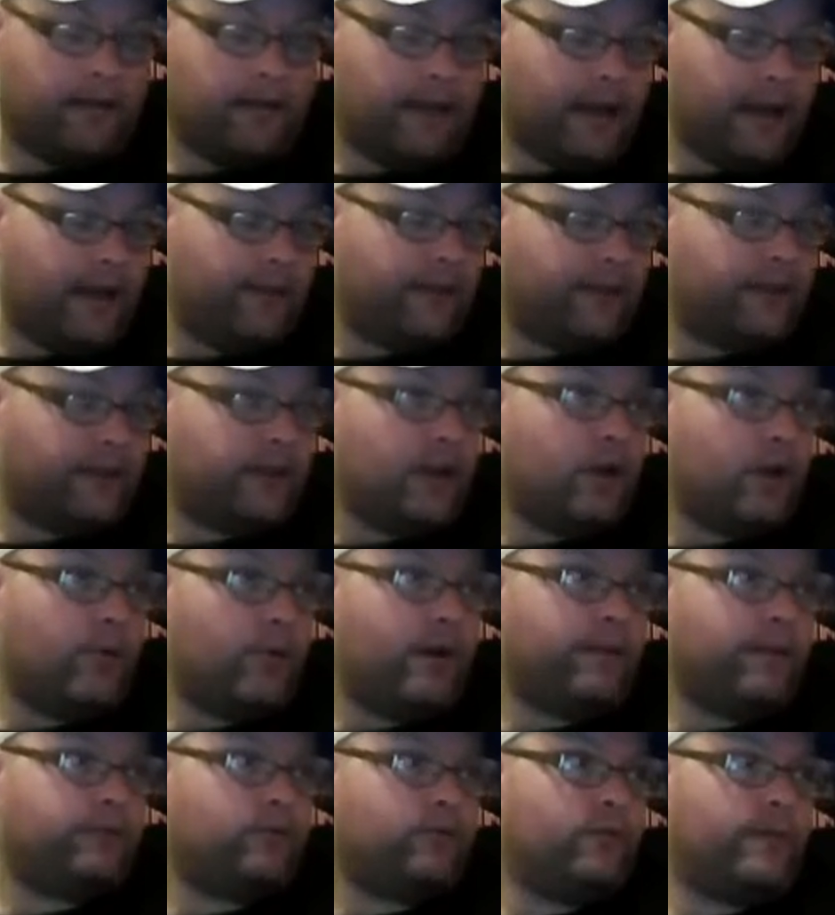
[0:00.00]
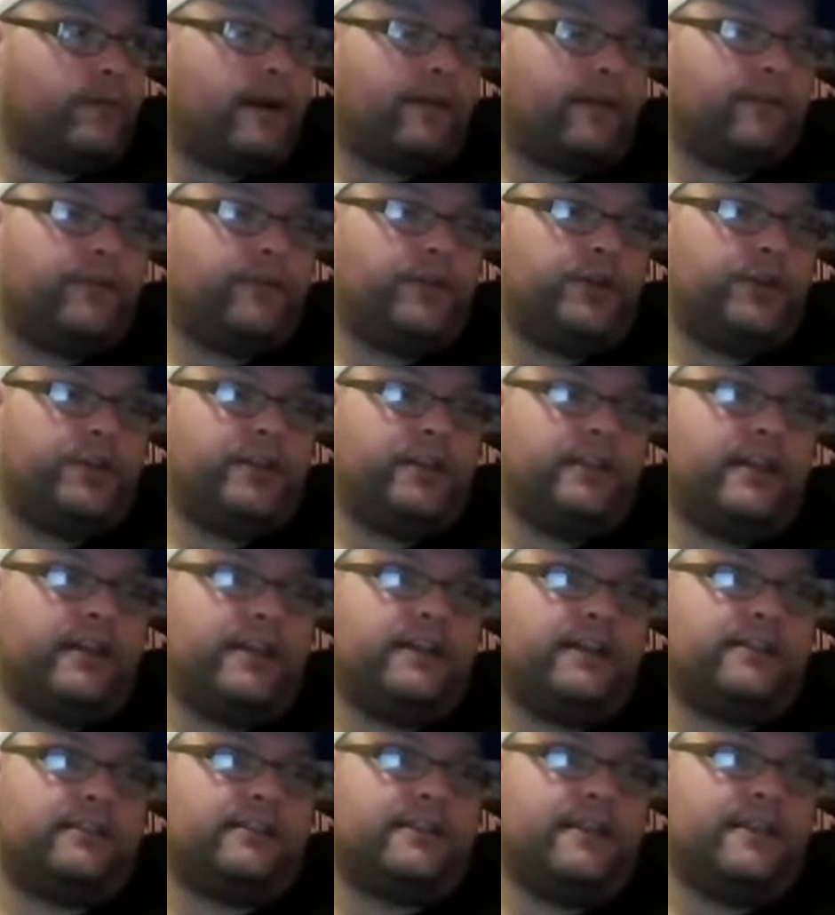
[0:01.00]
have it go after about 30
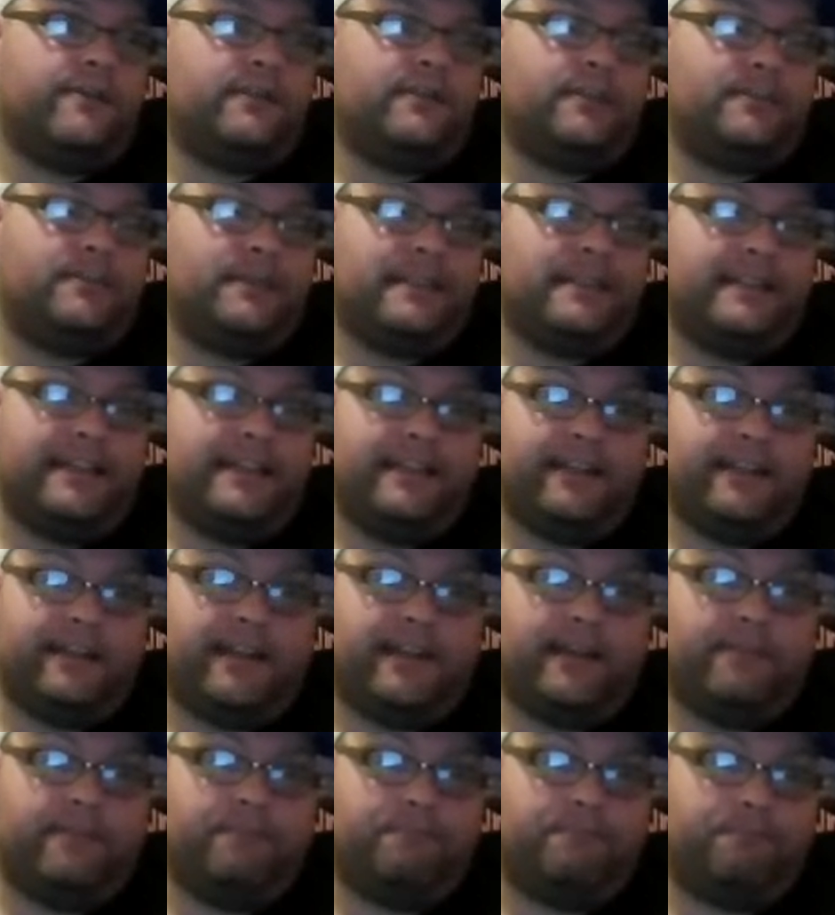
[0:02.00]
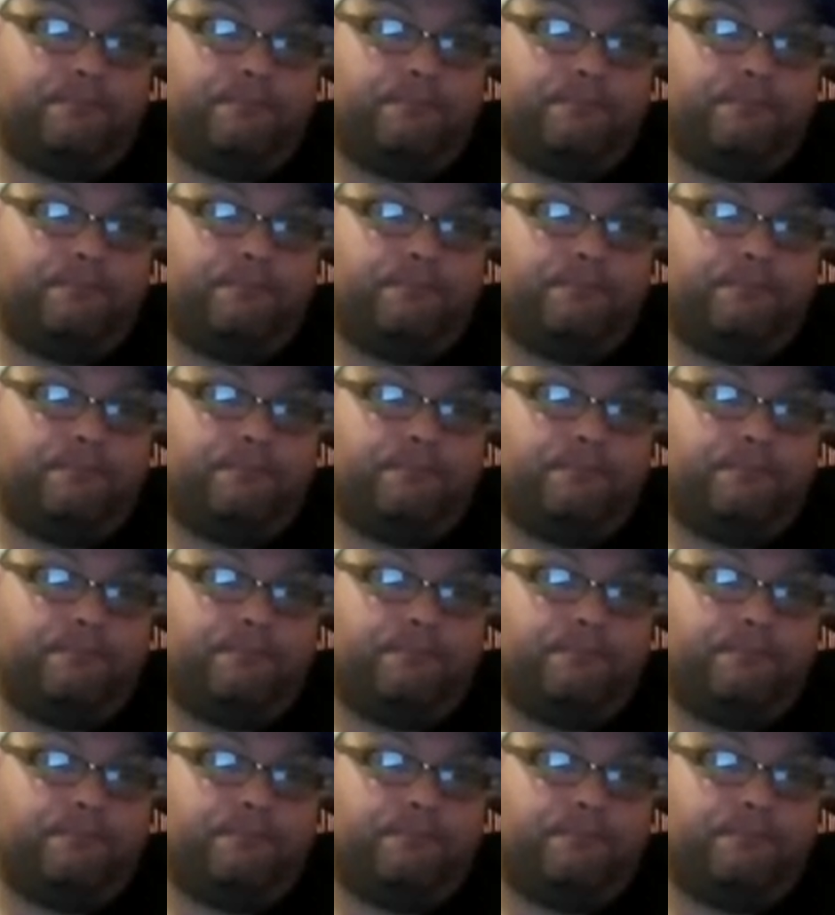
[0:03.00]
days, never to be seen again.